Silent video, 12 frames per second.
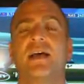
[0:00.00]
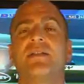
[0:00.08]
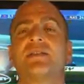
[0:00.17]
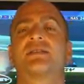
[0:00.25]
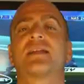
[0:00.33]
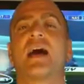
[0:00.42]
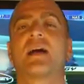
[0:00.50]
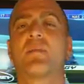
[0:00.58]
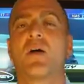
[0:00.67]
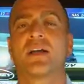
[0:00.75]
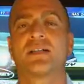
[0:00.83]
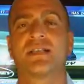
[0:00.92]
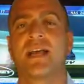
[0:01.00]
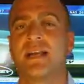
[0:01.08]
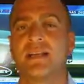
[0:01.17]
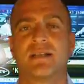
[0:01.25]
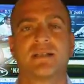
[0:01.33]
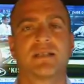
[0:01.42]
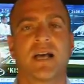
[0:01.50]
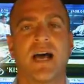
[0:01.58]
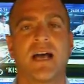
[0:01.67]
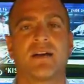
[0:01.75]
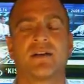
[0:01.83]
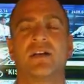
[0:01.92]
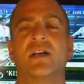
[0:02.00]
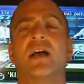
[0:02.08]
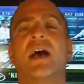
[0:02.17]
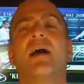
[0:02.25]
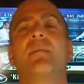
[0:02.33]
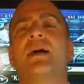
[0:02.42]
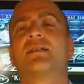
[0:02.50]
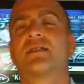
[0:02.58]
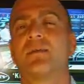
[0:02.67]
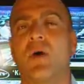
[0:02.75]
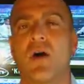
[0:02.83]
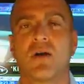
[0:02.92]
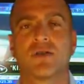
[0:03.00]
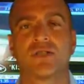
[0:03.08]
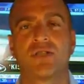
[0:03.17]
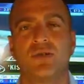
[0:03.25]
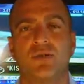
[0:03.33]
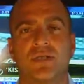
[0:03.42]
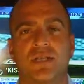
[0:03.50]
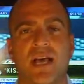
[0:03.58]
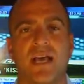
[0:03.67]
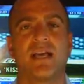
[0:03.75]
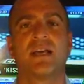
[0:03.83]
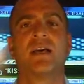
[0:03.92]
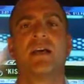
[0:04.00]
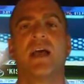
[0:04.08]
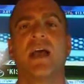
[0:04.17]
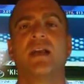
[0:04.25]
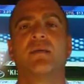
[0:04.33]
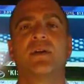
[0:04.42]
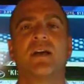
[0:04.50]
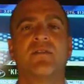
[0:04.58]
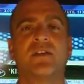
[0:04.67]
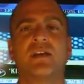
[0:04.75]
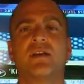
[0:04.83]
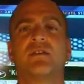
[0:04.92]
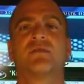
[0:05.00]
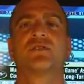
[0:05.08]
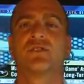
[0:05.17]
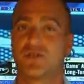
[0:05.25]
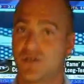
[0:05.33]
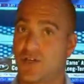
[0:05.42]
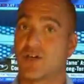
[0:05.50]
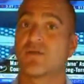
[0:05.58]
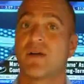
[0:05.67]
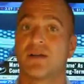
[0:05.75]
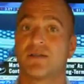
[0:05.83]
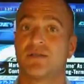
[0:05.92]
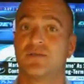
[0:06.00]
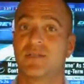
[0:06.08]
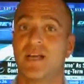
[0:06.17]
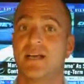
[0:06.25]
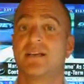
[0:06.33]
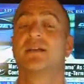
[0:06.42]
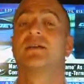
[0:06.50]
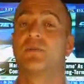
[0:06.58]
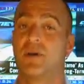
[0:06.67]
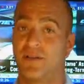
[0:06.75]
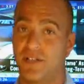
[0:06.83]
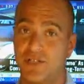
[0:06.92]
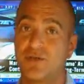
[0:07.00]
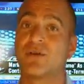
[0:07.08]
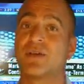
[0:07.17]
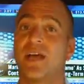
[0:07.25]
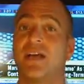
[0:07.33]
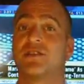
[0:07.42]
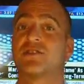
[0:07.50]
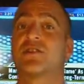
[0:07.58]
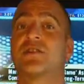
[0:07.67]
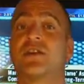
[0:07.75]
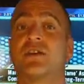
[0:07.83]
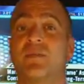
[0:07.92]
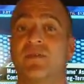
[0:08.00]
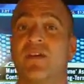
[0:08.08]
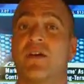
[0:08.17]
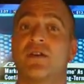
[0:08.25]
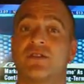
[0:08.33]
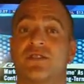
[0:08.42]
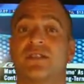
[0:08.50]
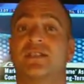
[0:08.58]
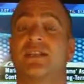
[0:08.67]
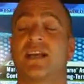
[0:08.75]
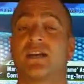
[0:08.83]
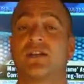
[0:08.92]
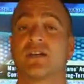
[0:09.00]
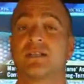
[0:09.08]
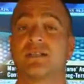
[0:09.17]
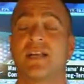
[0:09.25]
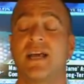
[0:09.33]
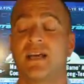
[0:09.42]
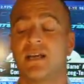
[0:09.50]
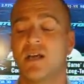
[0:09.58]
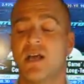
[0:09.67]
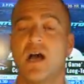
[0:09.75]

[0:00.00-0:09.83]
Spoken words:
And the stock market's getting a little tired. How about tomorrow's Tuesday? Anyone ever hear of Turnaround Tuesday? Well, this euro yen certainly could be very interesting to take a look at today.